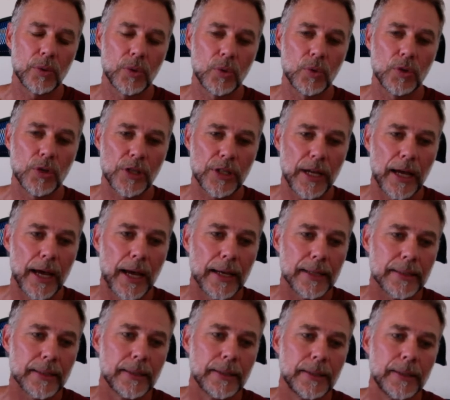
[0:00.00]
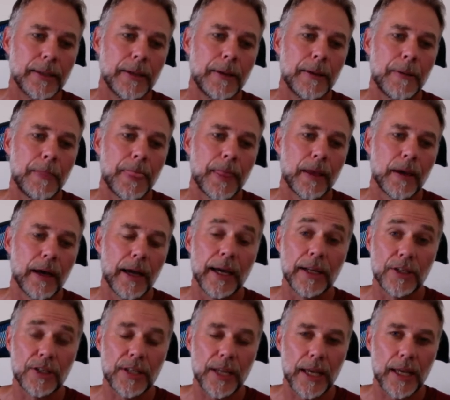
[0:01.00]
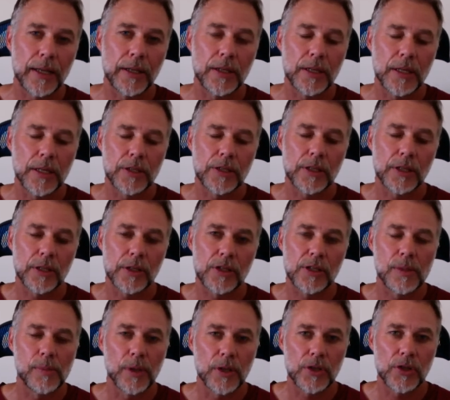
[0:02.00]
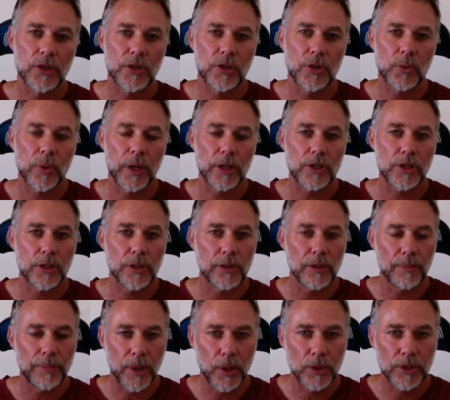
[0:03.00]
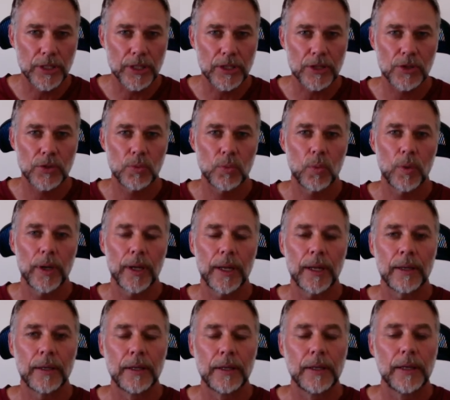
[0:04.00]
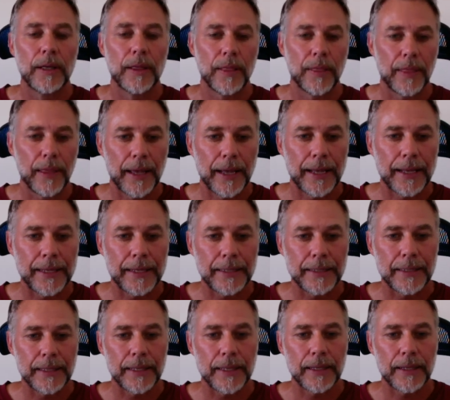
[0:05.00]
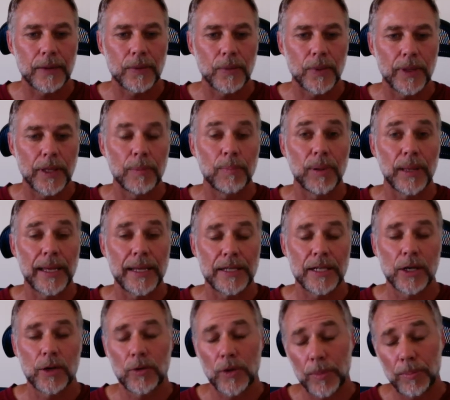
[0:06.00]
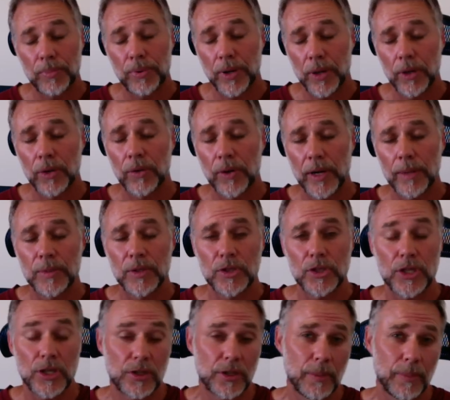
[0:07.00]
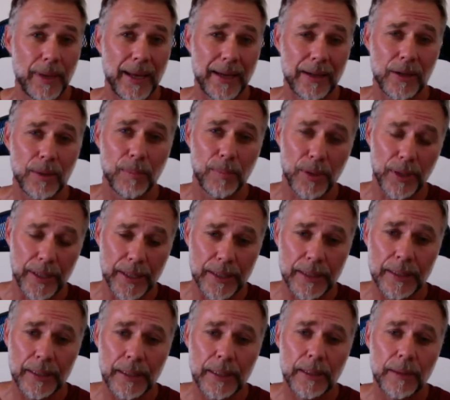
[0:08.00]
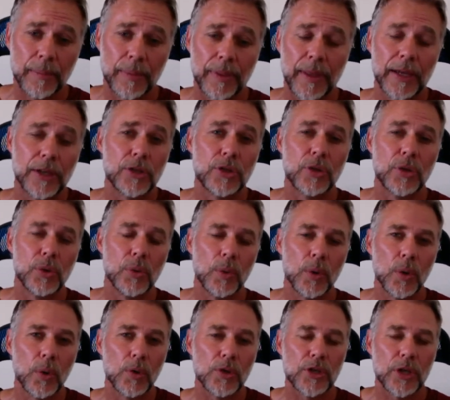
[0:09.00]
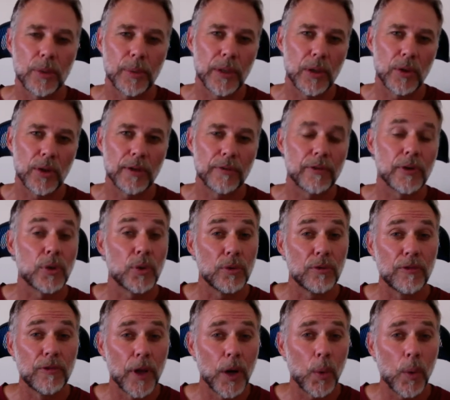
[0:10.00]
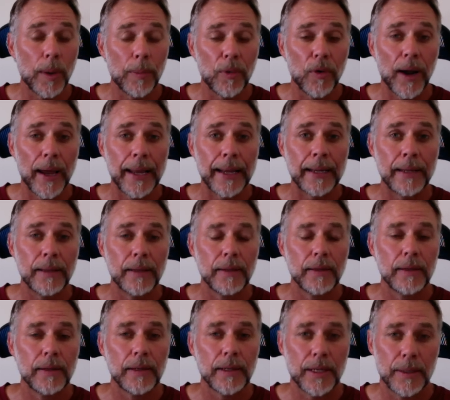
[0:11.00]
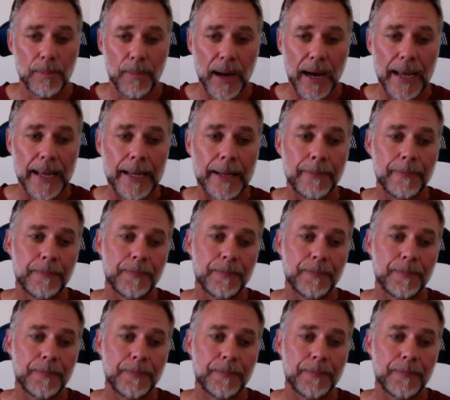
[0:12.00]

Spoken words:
a good start. I understand it's a similar situation in the Baltics where their planting program is just about completed, but they too will also be looking for good follow-up rain in May.